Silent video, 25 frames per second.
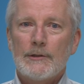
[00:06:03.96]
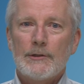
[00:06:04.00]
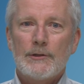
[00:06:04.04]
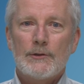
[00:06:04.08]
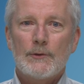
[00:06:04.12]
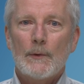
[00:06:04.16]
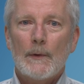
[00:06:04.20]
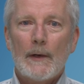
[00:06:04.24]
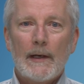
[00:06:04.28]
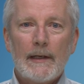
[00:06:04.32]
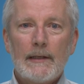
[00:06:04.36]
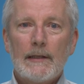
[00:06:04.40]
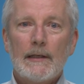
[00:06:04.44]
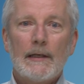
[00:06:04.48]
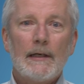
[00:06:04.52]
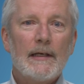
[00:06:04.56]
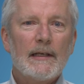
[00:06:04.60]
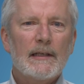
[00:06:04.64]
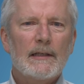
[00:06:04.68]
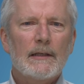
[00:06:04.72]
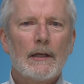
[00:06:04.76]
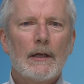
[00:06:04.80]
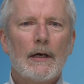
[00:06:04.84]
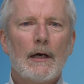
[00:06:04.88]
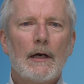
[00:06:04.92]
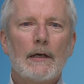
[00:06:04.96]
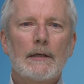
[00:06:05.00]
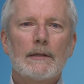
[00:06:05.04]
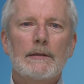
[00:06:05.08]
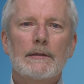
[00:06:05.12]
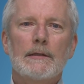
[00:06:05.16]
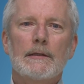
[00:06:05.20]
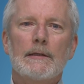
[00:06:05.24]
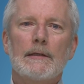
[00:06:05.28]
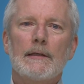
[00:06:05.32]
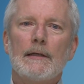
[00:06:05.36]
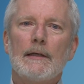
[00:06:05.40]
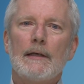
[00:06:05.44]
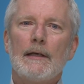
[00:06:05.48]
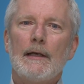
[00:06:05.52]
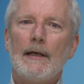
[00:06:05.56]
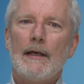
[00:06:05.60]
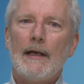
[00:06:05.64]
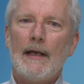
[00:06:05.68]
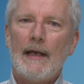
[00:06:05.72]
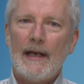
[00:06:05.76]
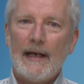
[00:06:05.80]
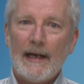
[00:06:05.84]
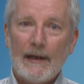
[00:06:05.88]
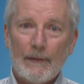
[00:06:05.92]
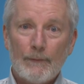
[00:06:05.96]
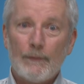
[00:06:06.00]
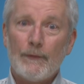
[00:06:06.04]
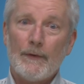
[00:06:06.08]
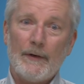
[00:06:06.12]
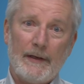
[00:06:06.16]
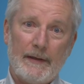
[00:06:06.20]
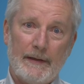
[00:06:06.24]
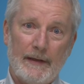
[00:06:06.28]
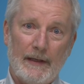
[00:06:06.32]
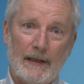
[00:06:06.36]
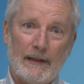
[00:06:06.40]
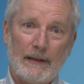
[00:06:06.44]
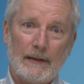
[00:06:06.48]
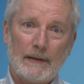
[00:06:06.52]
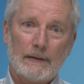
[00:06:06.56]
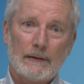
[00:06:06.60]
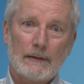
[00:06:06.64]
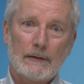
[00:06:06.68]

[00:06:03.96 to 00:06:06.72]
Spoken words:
Jawenta had lost everything.